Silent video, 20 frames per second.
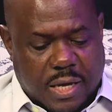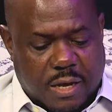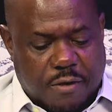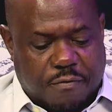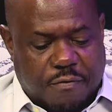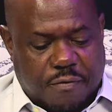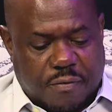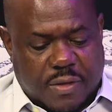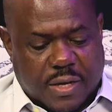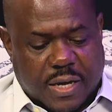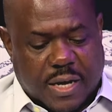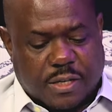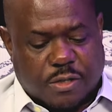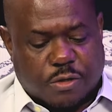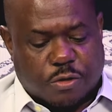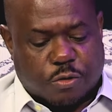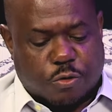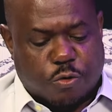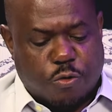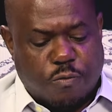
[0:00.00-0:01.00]
if there
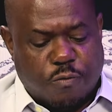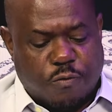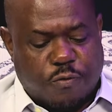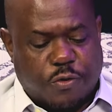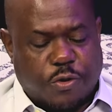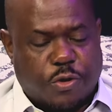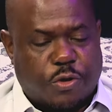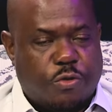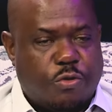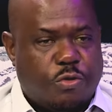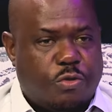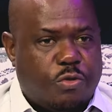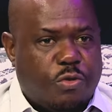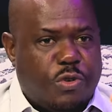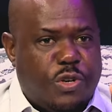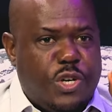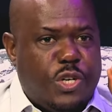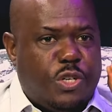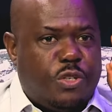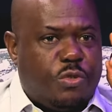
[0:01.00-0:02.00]
is room for you
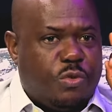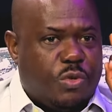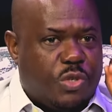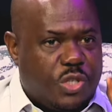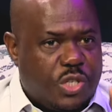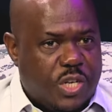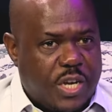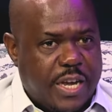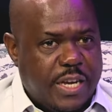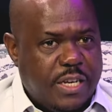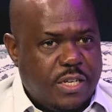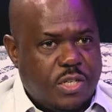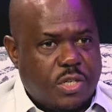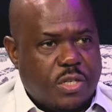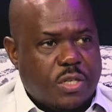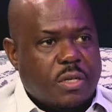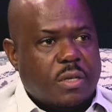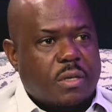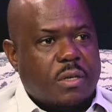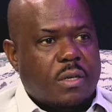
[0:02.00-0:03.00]
to need to
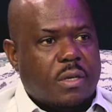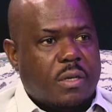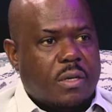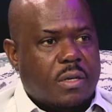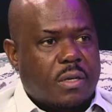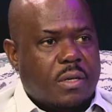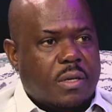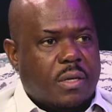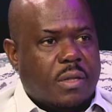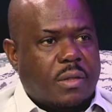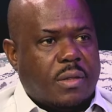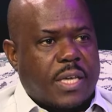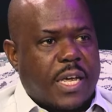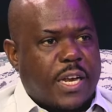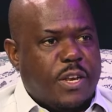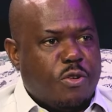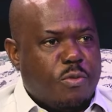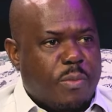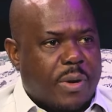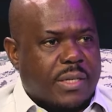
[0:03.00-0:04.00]
change,
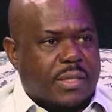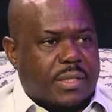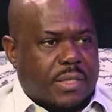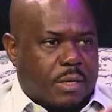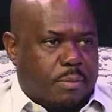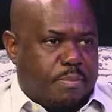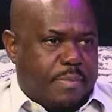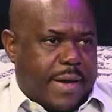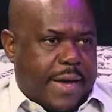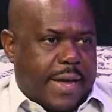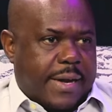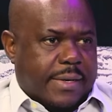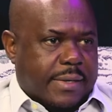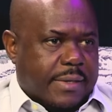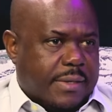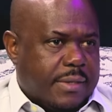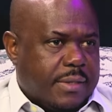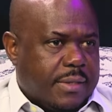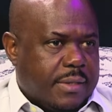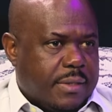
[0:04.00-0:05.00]
then you must
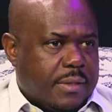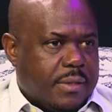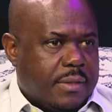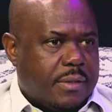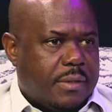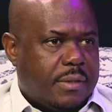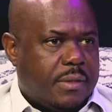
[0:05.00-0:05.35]
repent